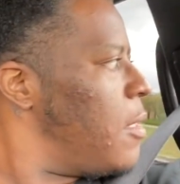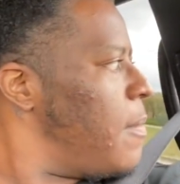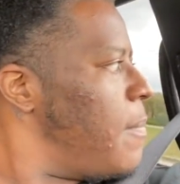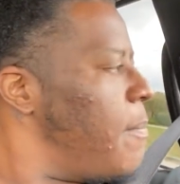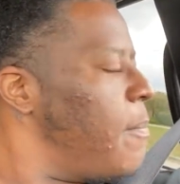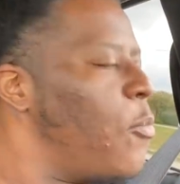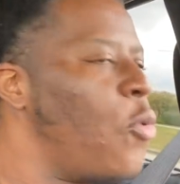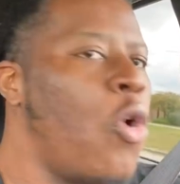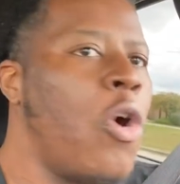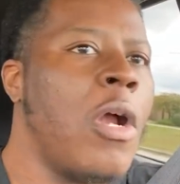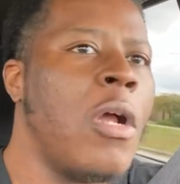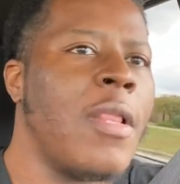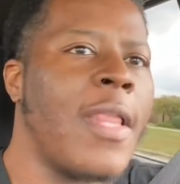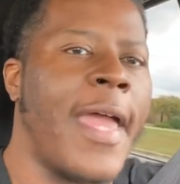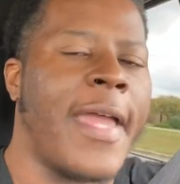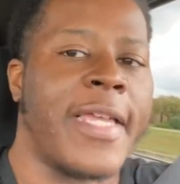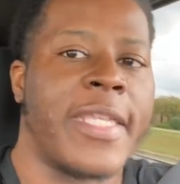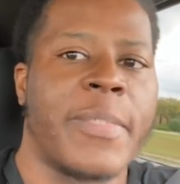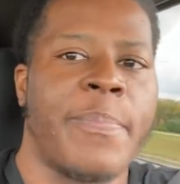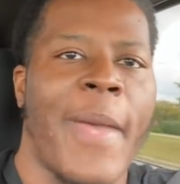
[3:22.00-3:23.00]
more
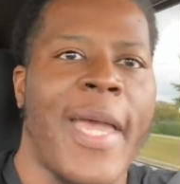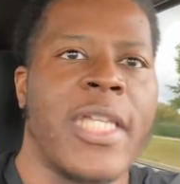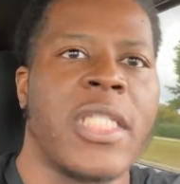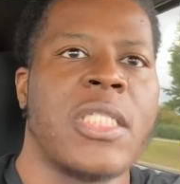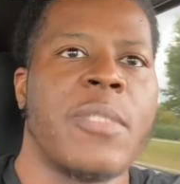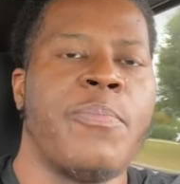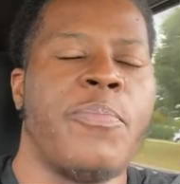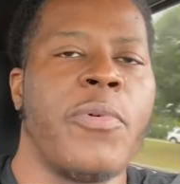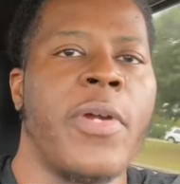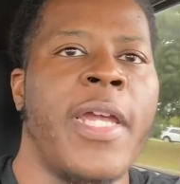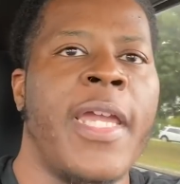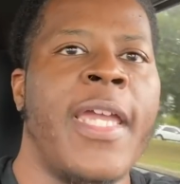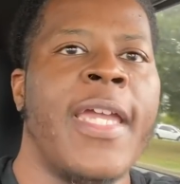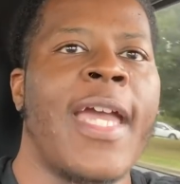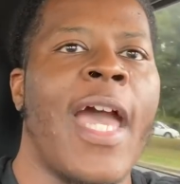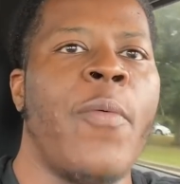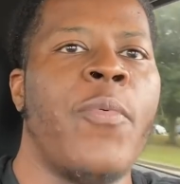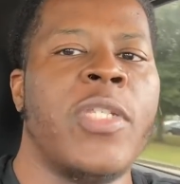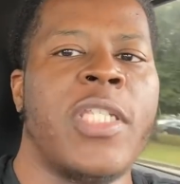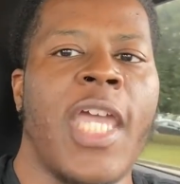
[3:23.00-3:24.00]
like by spring,
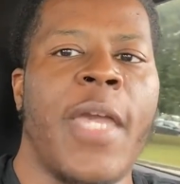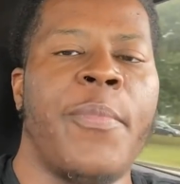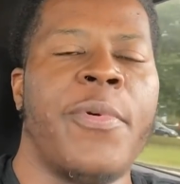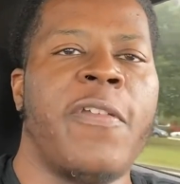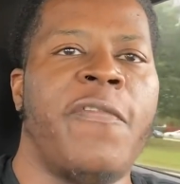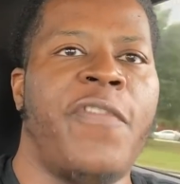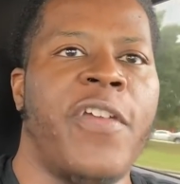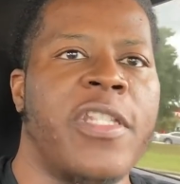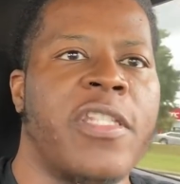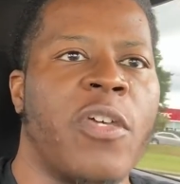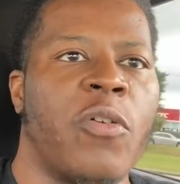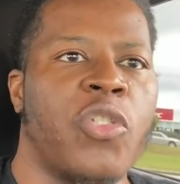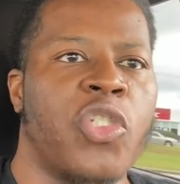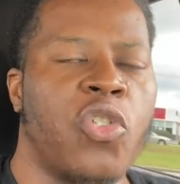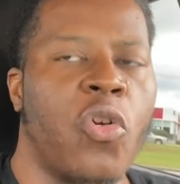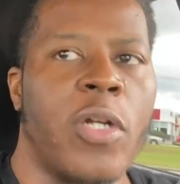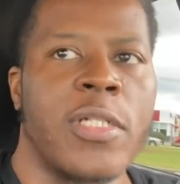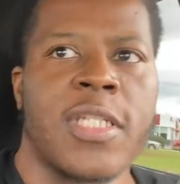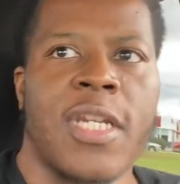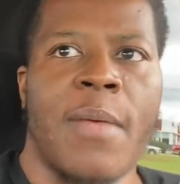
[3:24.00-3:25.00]
I was able to fit those
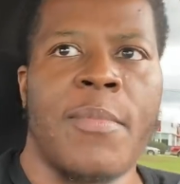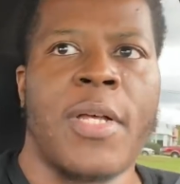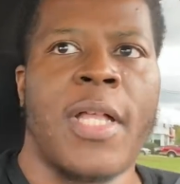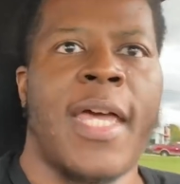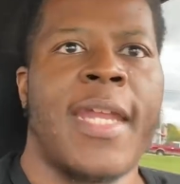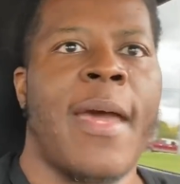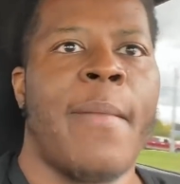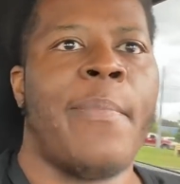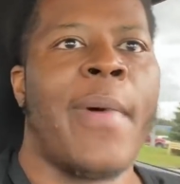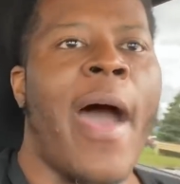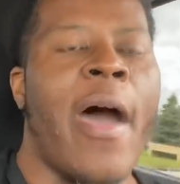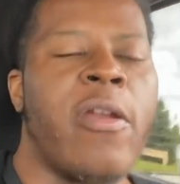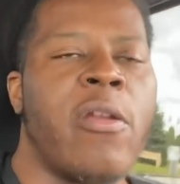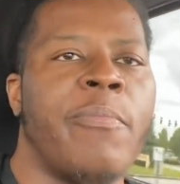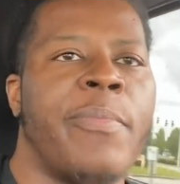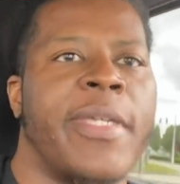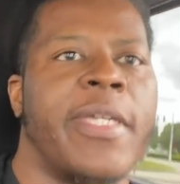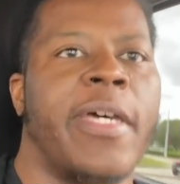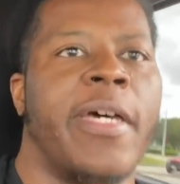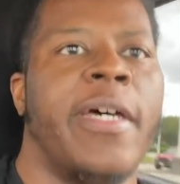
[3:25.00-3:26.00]
shorts, and I'm glad I bought them,
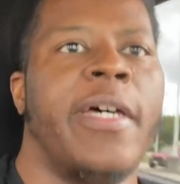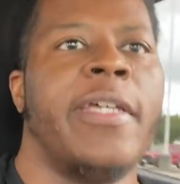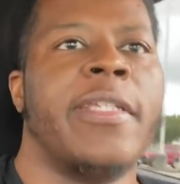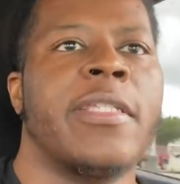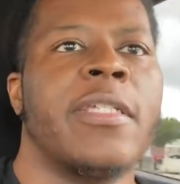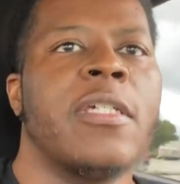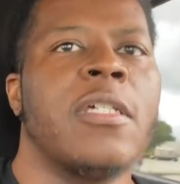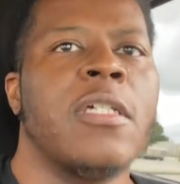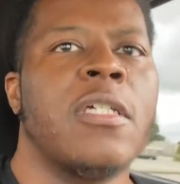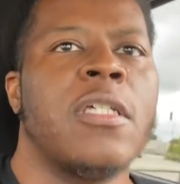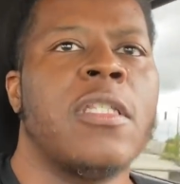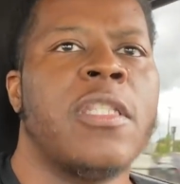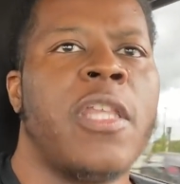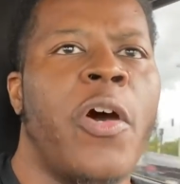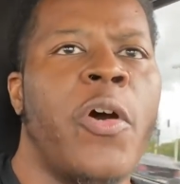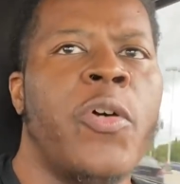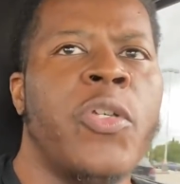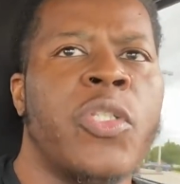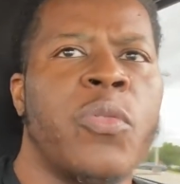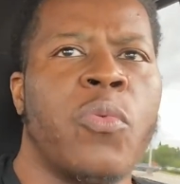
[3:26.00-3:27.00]
because
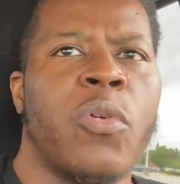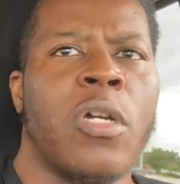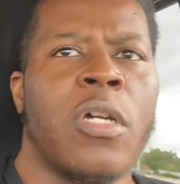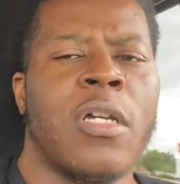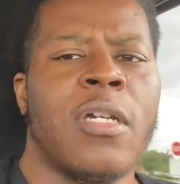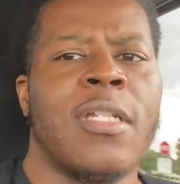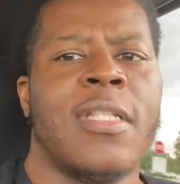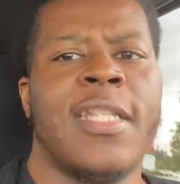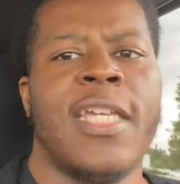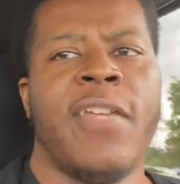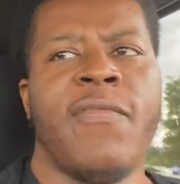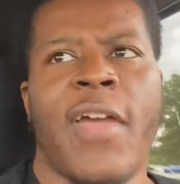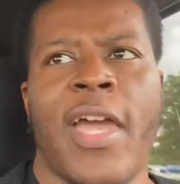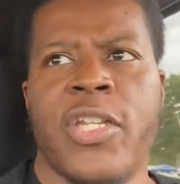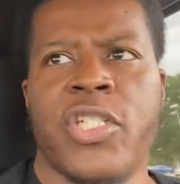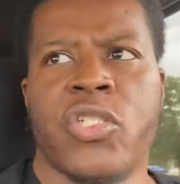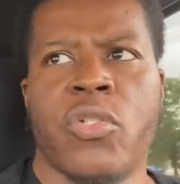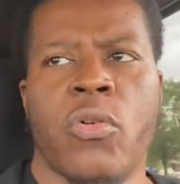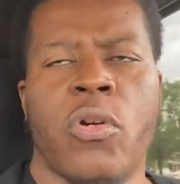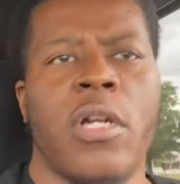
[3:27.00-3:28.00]
those were
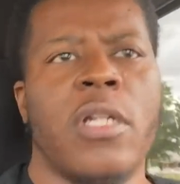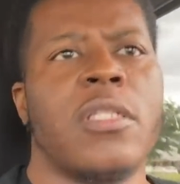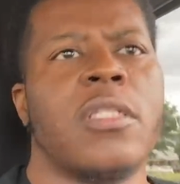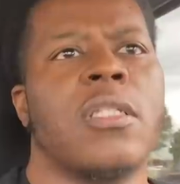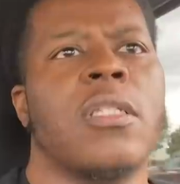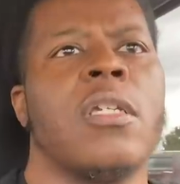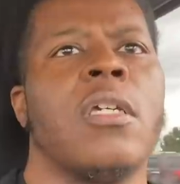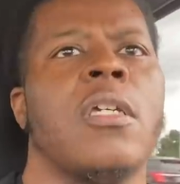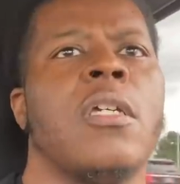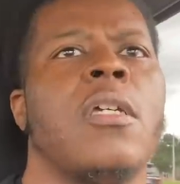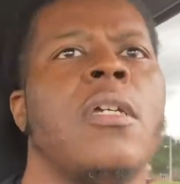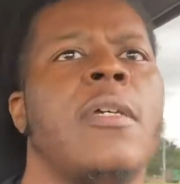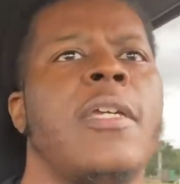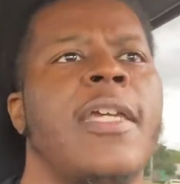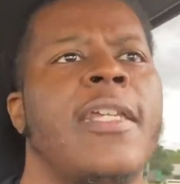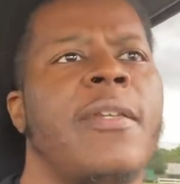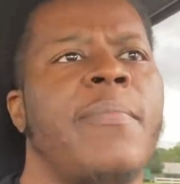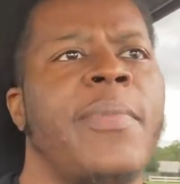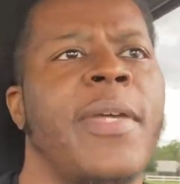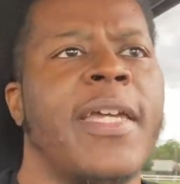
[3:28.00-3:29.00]
Levi's shorts,
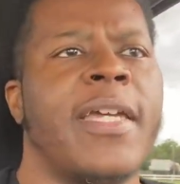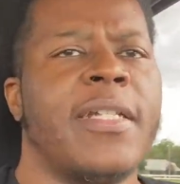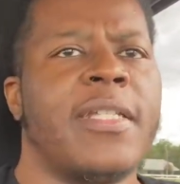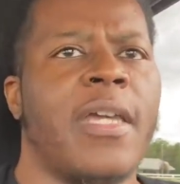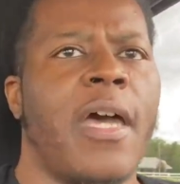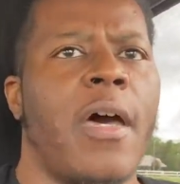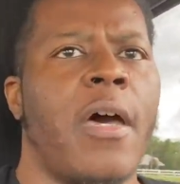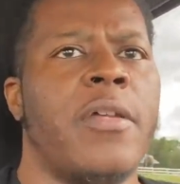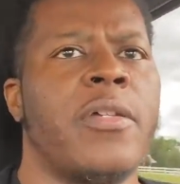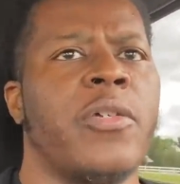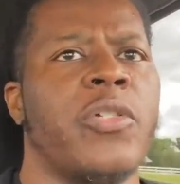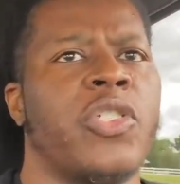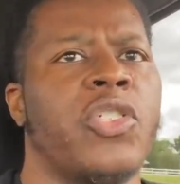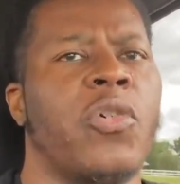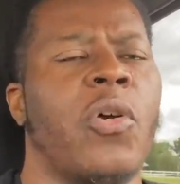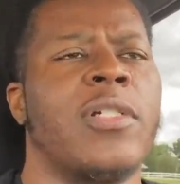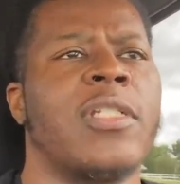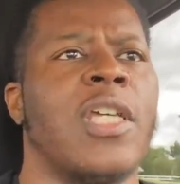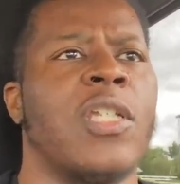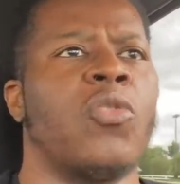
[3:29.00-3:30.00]
and the big and tall, those
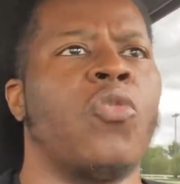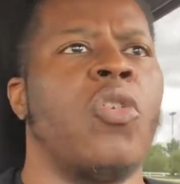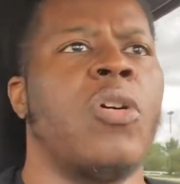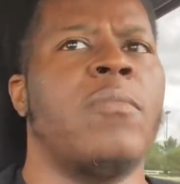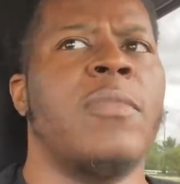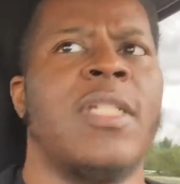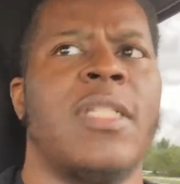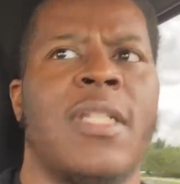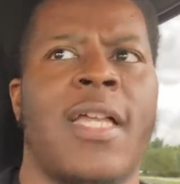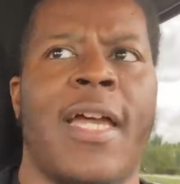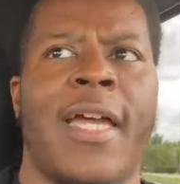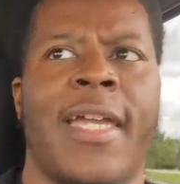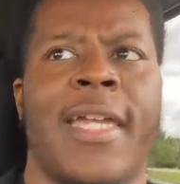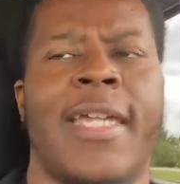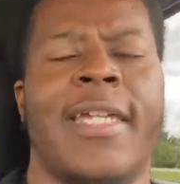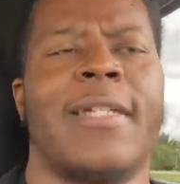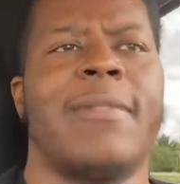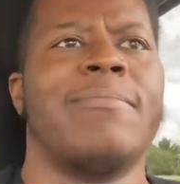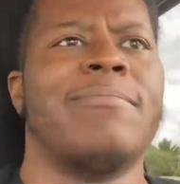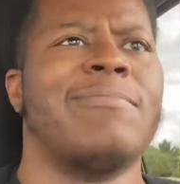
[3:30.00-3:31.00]
shorts are normally like
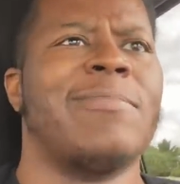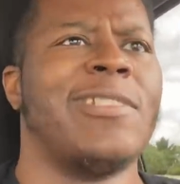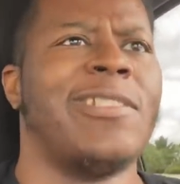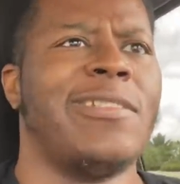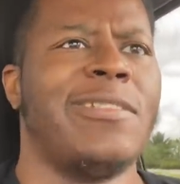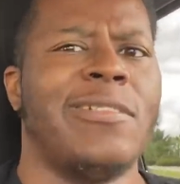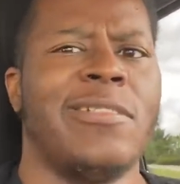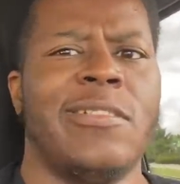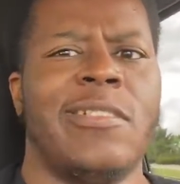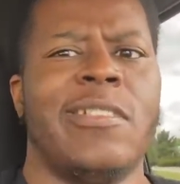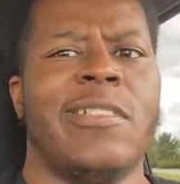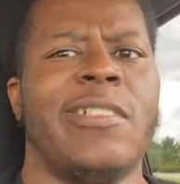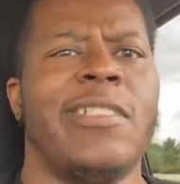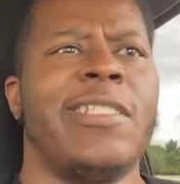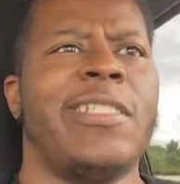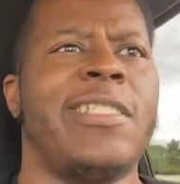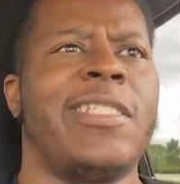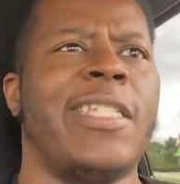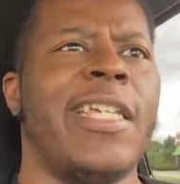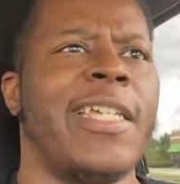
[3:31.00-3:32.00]

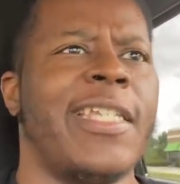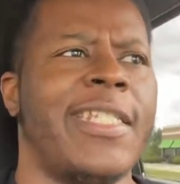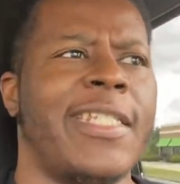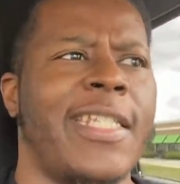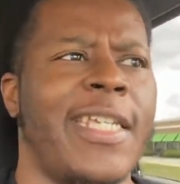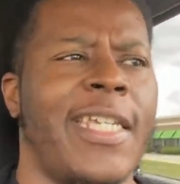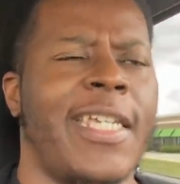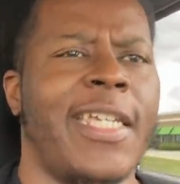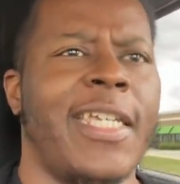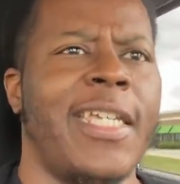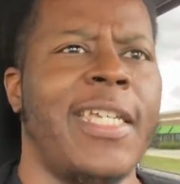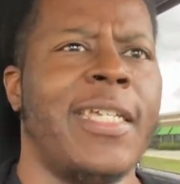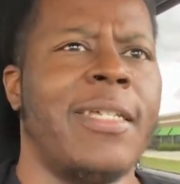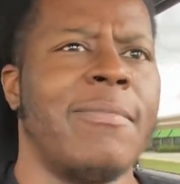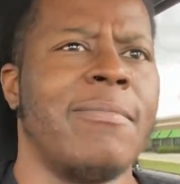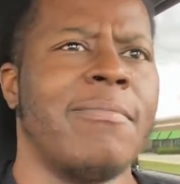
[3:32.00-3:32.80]
sixty-eight